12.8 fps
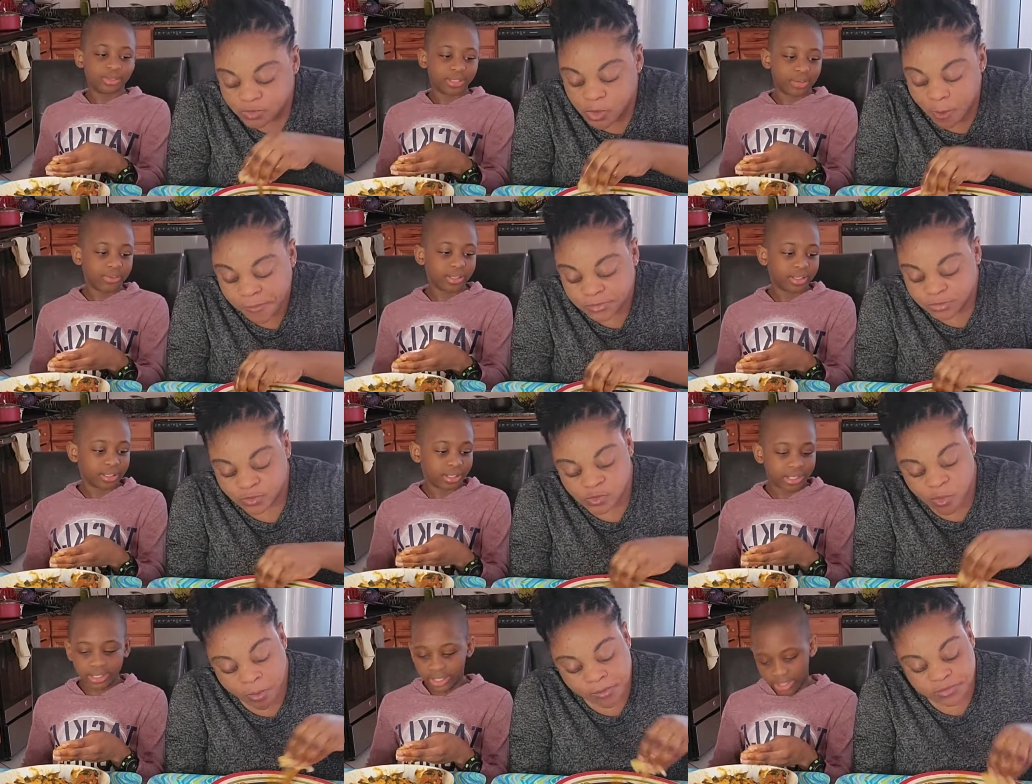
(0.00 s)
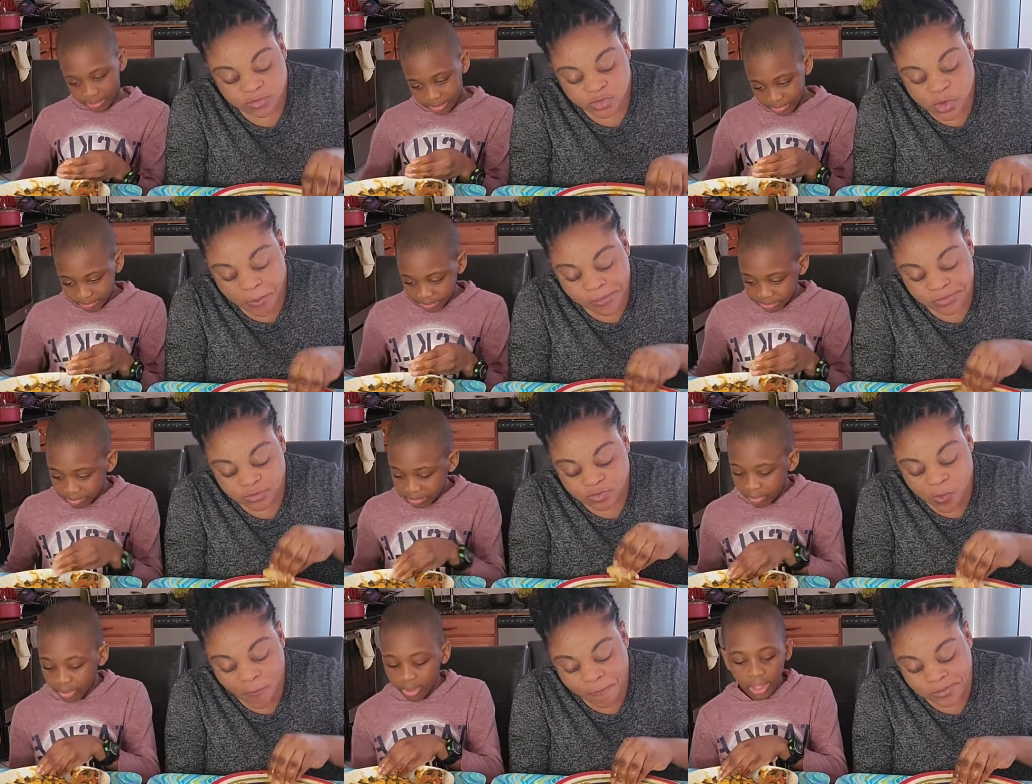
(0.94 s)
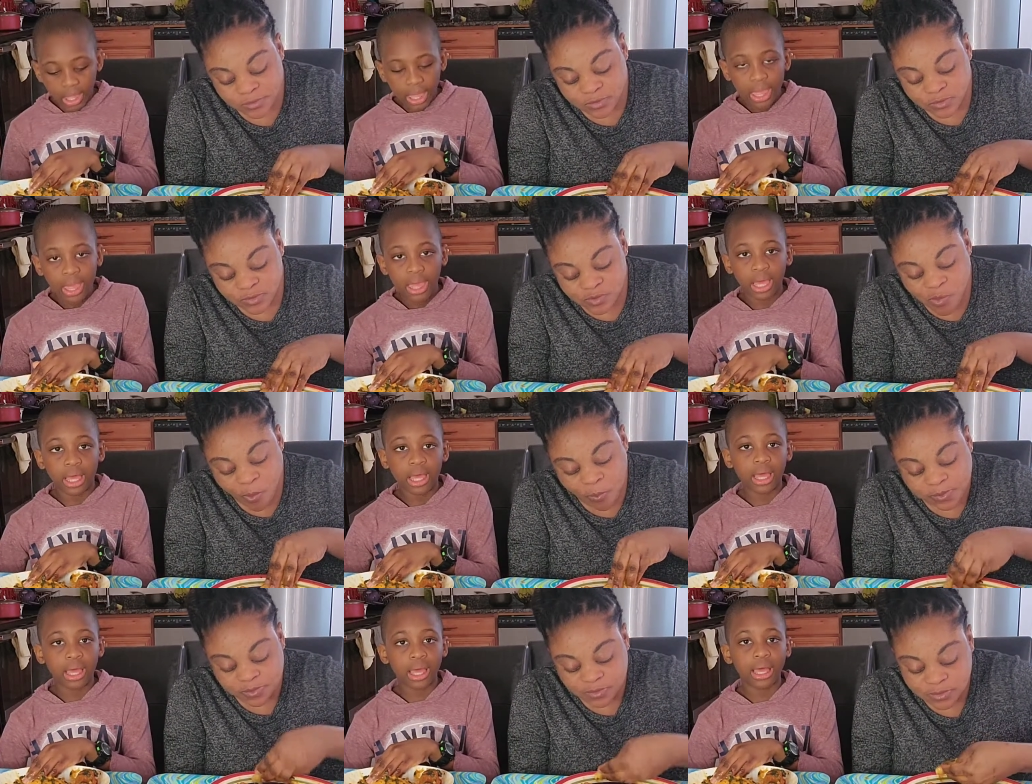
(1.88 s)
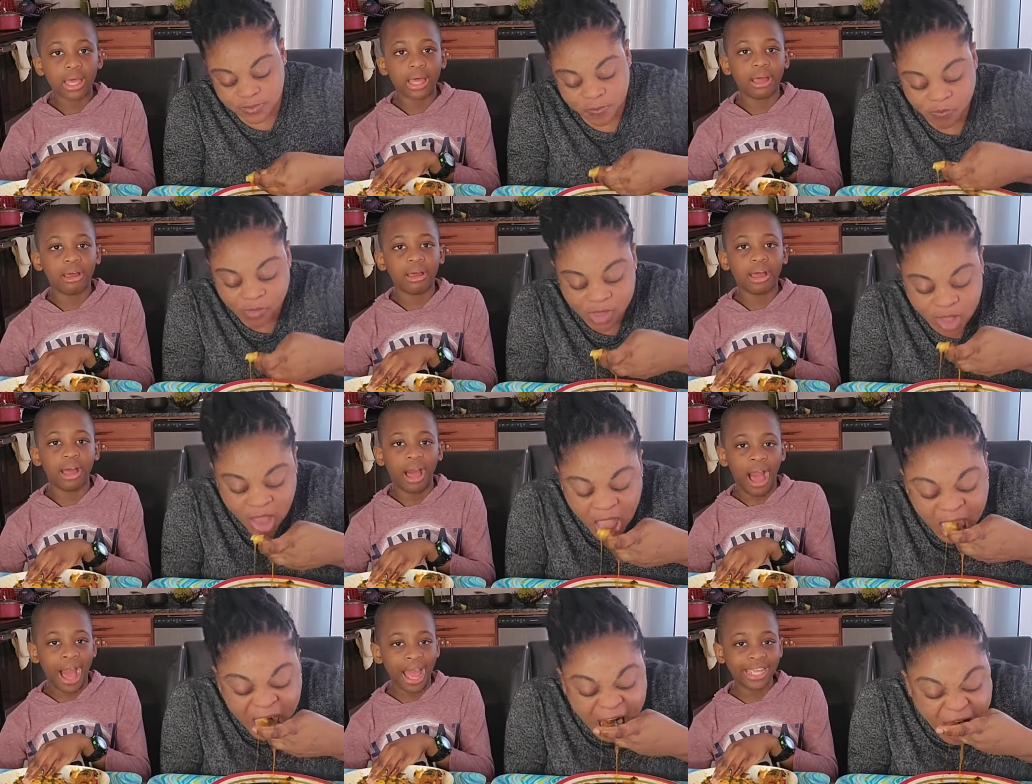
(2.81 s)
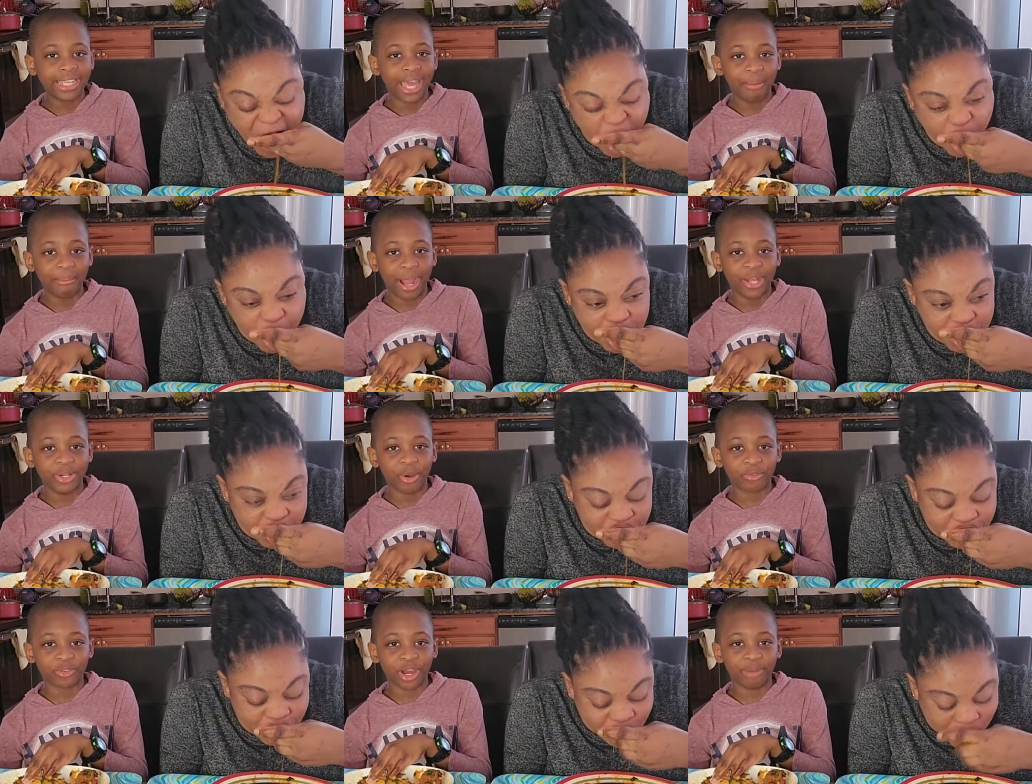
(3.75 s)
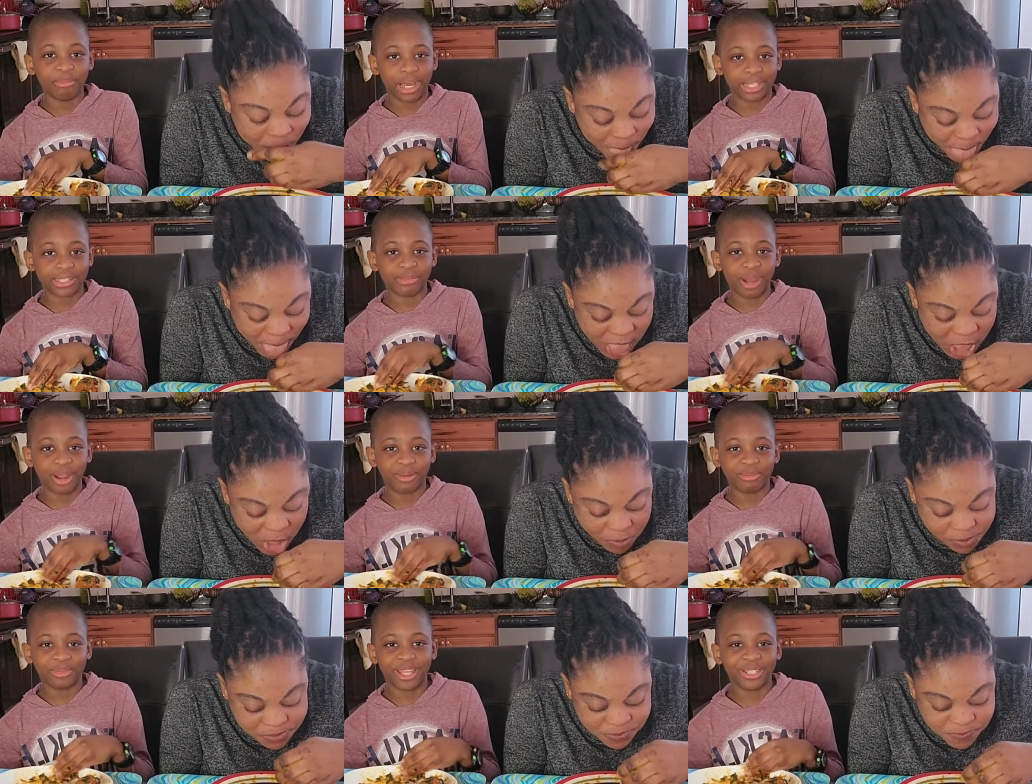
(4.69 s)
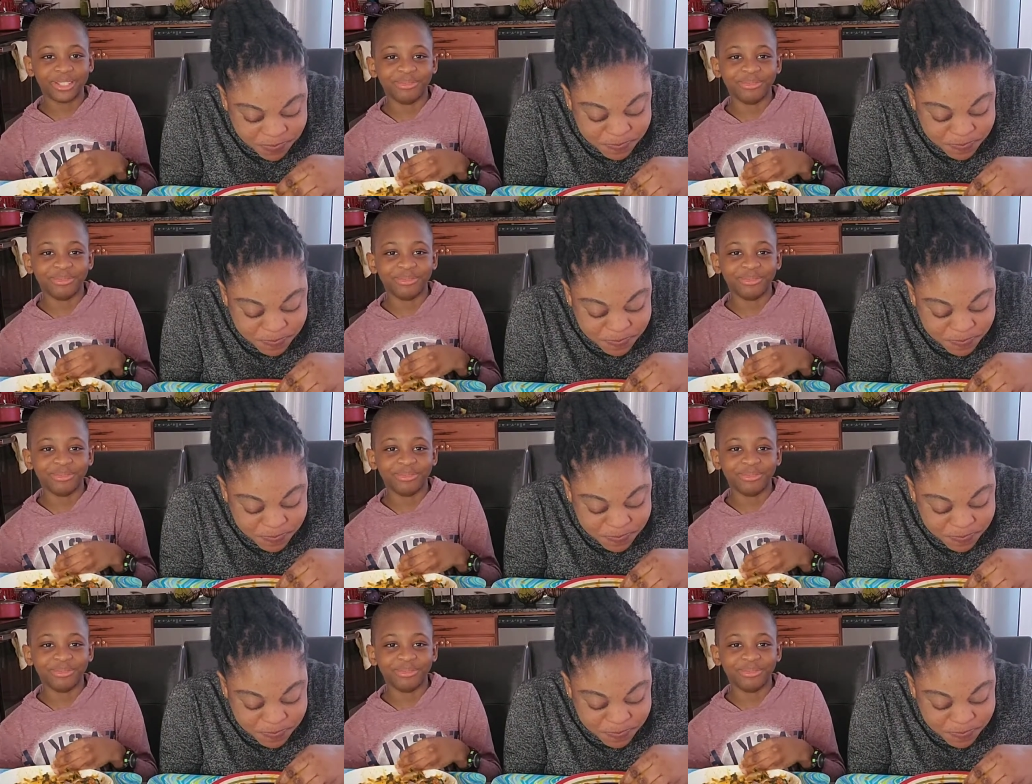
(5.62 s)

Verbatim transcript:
Speaker 1: will definitely not happen, oh. uh, I get my Nerf gun by tomorrow. Thank